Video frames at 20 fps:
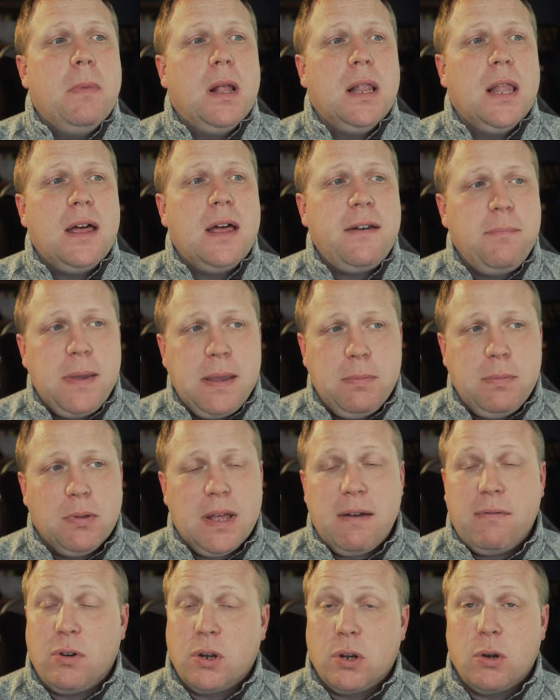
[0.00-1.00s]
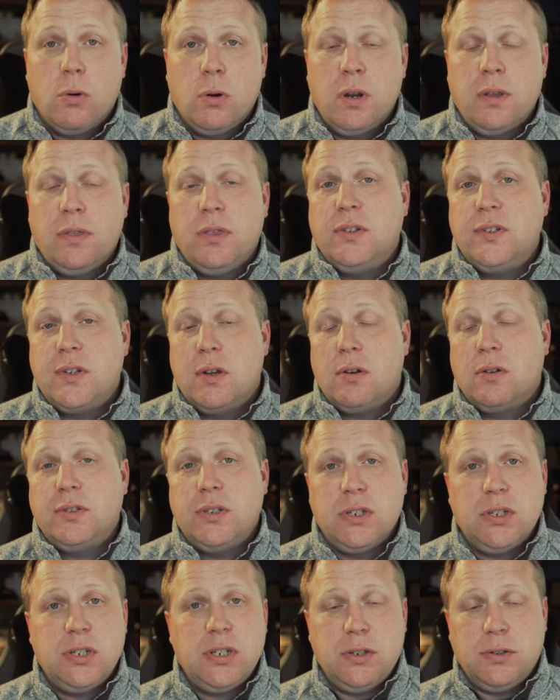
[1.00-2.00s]
lot of people have recorded the songs
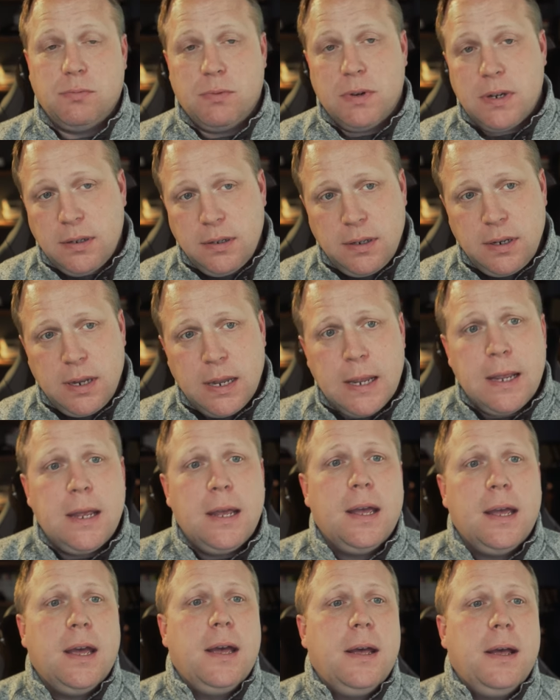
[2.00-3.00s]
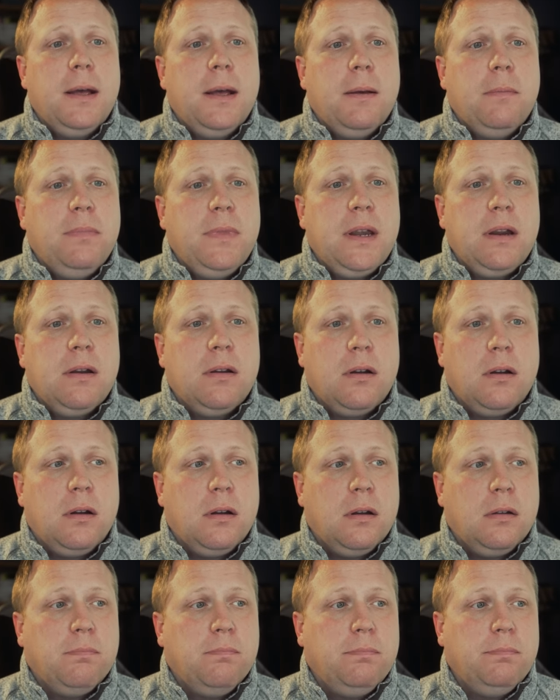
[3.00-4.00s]
that she's written. Um, there
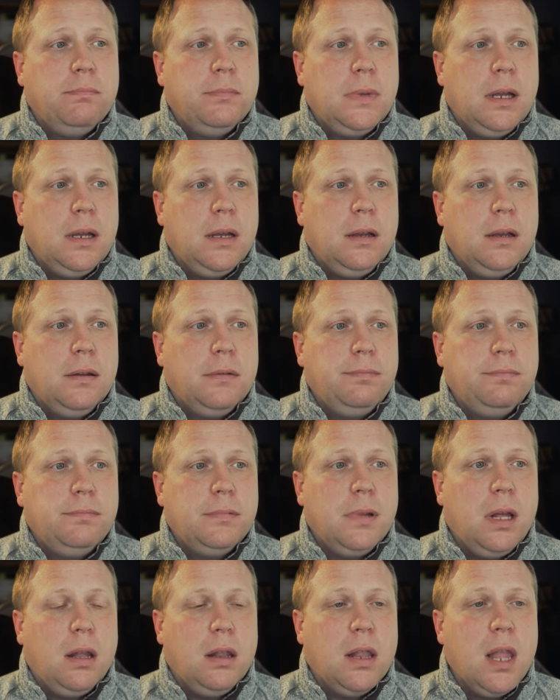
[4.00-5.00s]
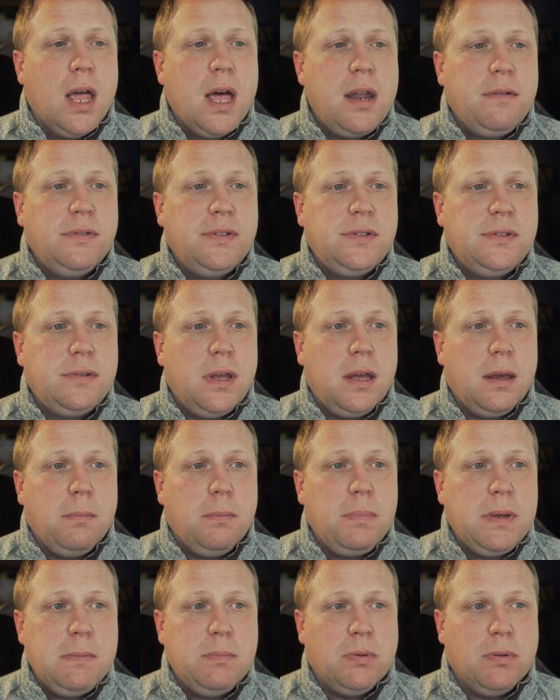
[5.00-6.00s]
are uh, a lot of uh,
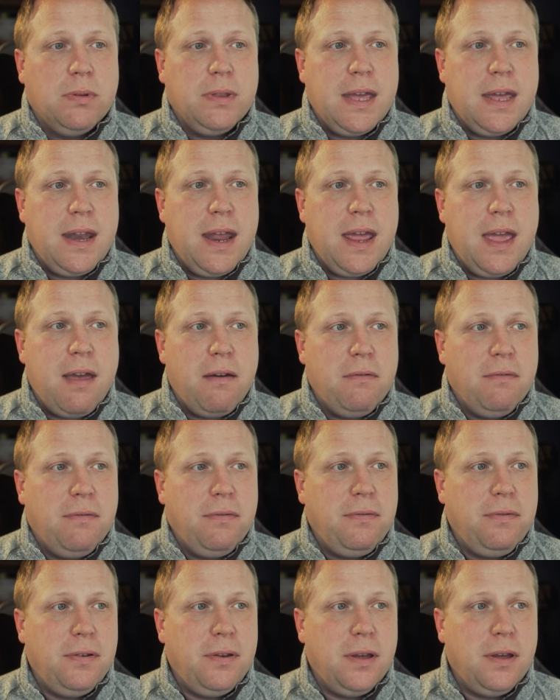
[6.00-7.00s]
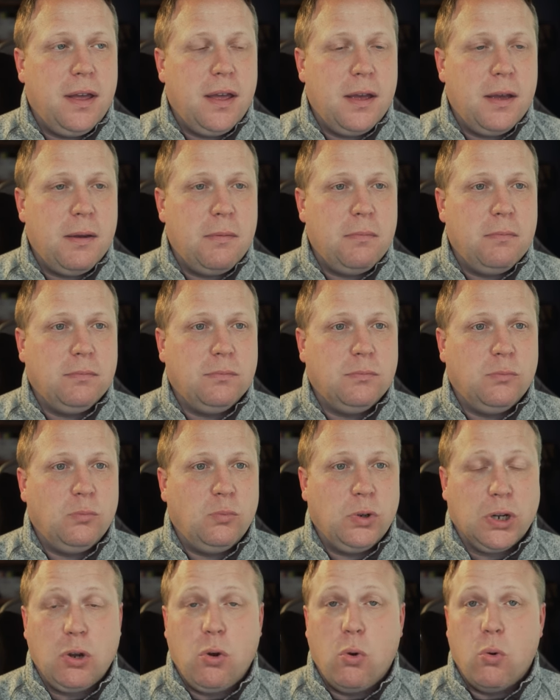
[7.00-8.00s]
people that have um,
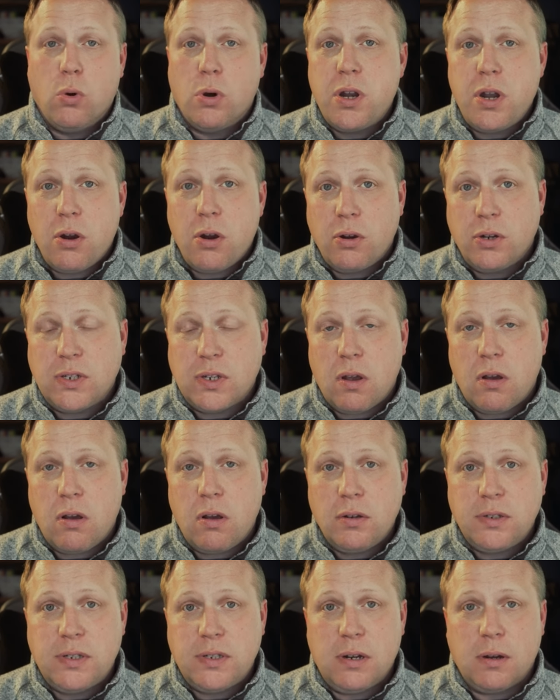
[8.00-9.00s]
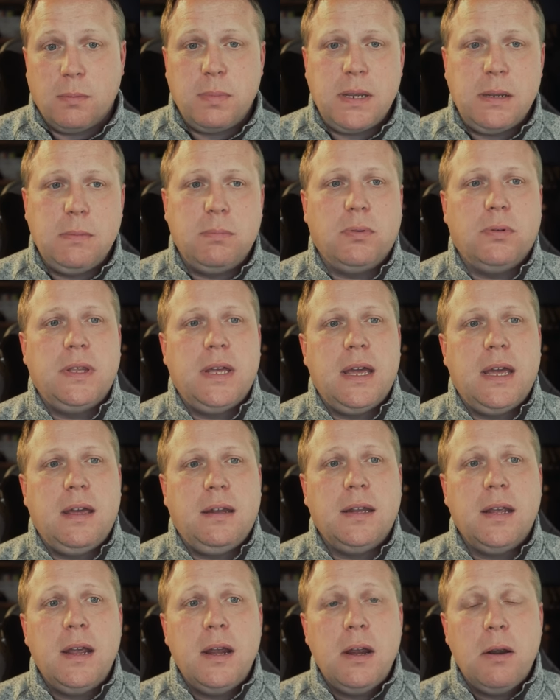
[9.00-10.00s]
recorded her songs. There are people that
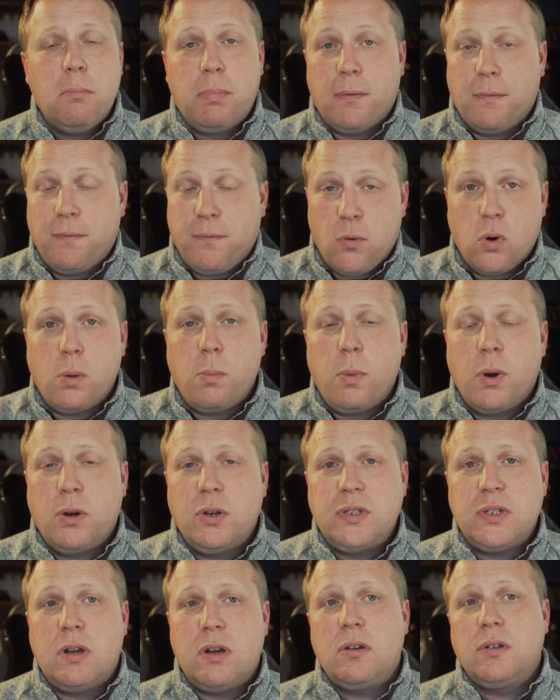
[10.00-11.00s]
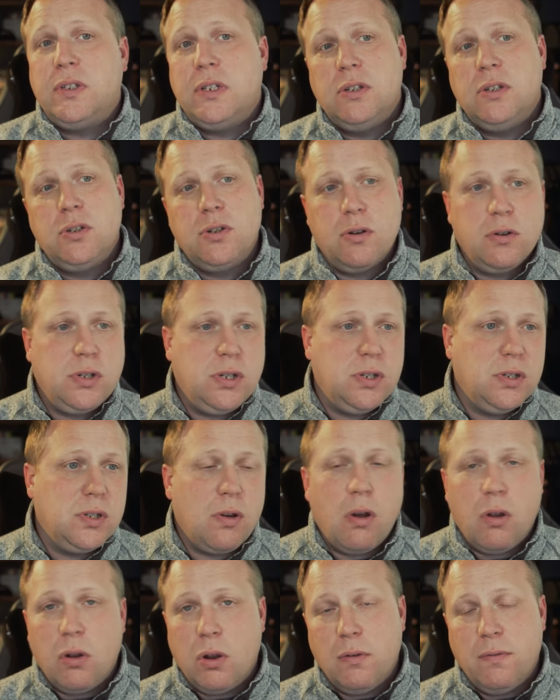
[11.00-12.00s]
perform her songs in churches
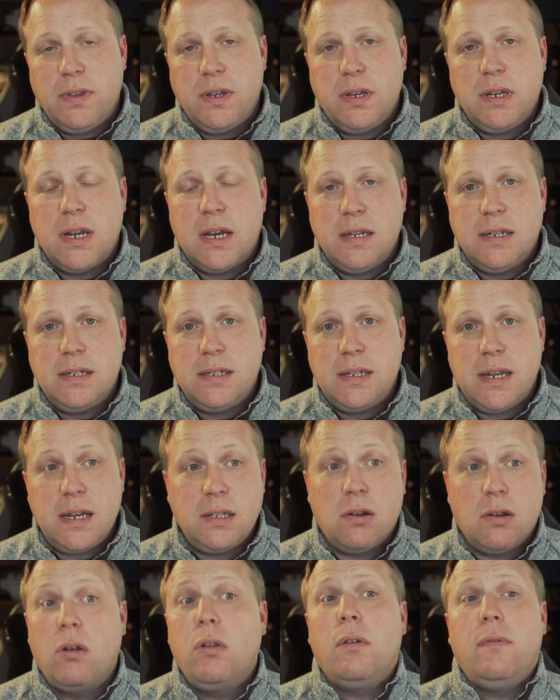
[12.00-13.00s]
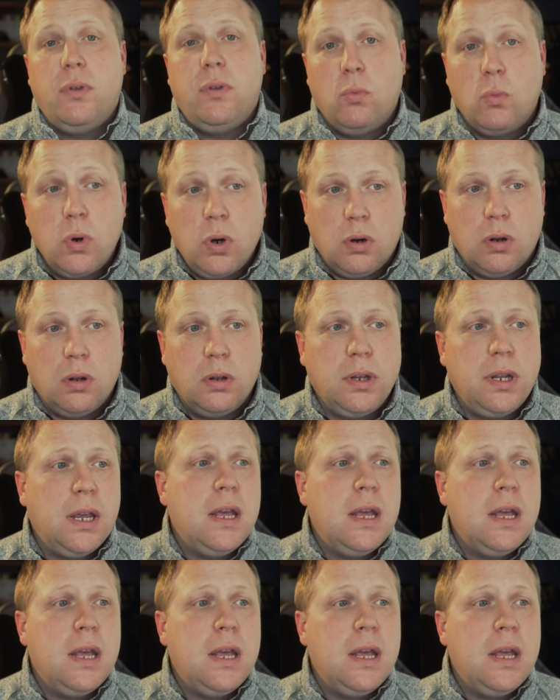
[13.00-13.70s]
all over the United States, all over the world,